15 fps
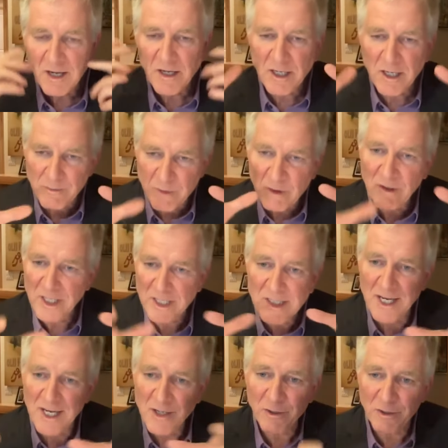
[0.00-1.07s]
community
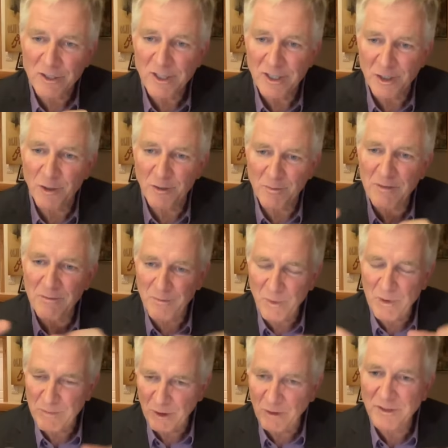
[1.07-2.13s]
centers could be
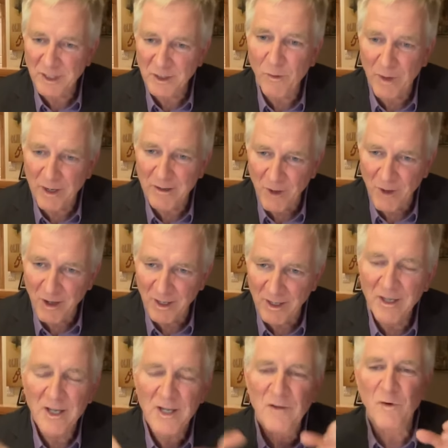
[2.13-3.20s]
built in
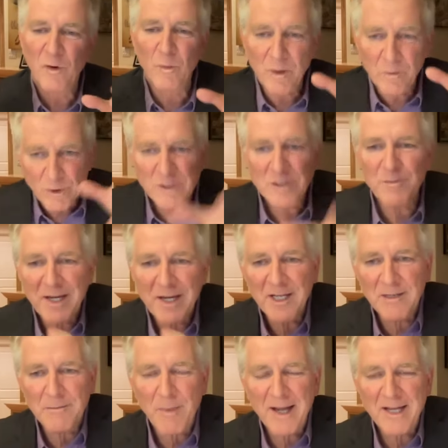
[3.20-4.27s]
Guatemala for what we're spending
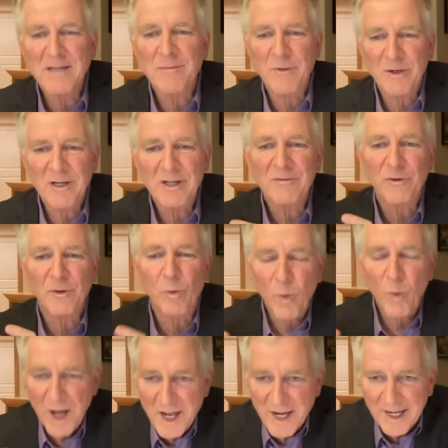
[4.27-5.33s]
in my community for
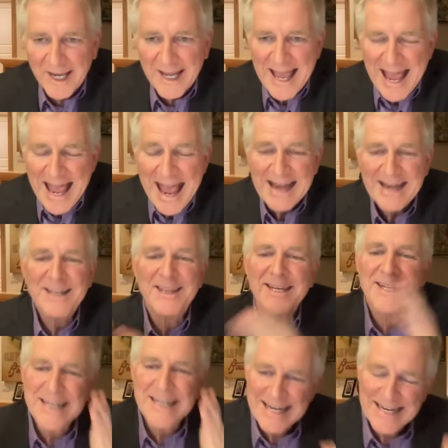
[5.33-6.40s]
one. And the
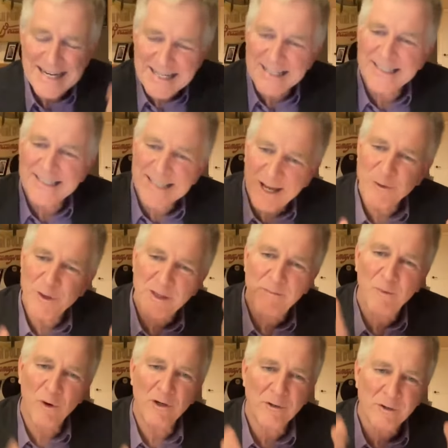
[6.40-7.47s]
need south of the
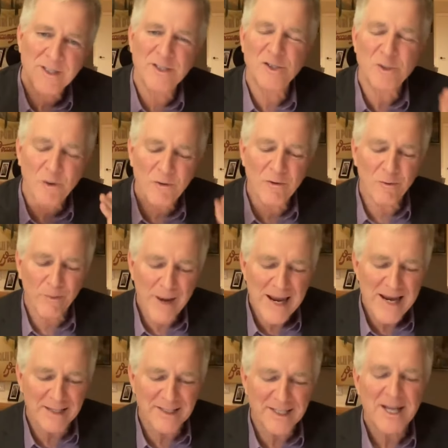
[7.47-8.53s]
border is so
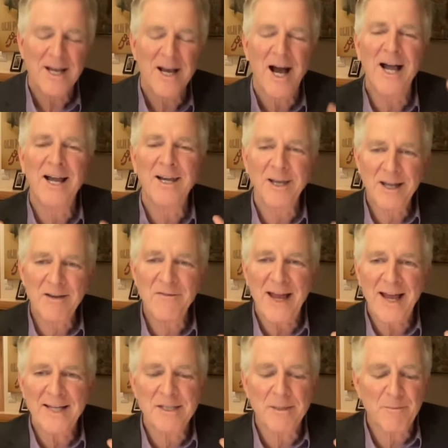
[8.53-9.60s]
great. I love,
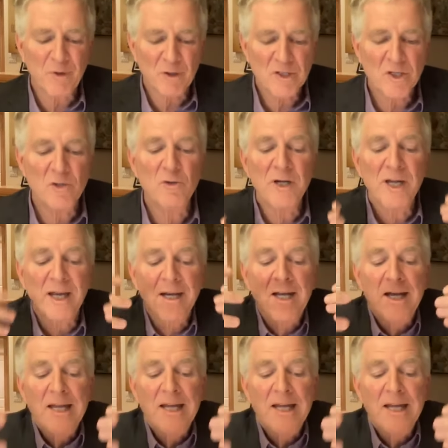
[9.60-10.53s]
as a person who can